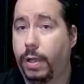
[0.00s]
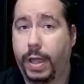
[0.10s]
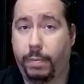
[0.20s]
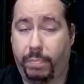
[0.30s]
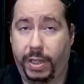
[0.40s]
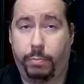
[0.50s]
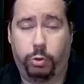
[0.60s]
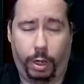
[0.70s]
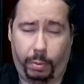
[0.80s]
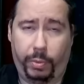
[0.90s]
and B,
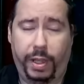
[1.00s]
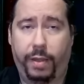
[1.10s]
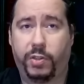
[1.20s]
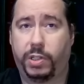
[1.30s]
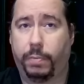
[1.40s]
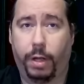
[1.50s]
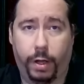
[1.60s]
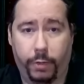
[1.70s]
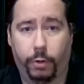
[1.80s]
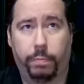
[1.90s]
probably have some
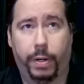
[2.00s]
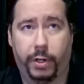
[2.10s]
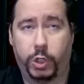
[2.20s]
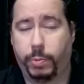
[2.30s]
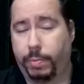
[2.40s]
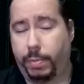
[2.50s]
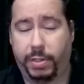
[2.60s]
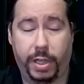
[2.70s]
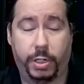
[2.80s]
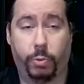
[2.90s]
other punishment, maybe
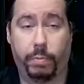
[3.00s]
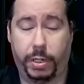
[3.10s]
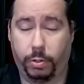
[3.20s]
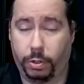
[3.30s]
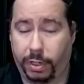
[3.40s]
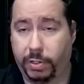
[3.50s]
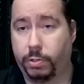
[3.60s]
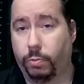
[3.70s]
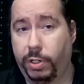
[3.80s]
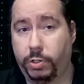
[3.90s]
take a remedial class
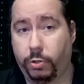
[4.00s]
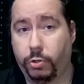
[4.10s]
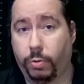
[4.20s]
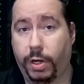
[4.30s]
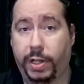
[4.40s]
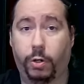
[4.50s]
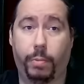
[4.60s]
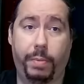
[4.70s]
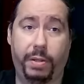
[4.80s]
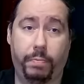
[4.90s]
in research writing, or
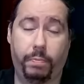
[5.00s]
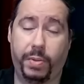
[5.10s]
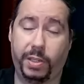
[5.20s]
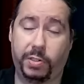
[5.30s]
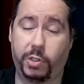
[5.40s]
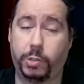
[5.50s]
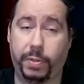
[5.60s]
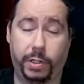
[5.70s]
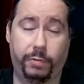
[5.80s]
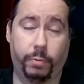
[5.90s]
maybe be
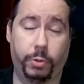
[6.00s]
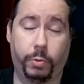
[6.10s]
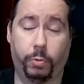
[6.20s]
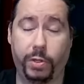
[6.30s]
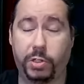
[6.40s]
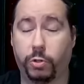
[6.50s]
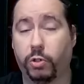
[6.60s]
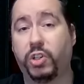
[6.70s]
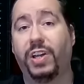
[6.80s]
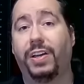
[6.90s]
suspended from doing
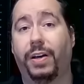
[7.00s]
research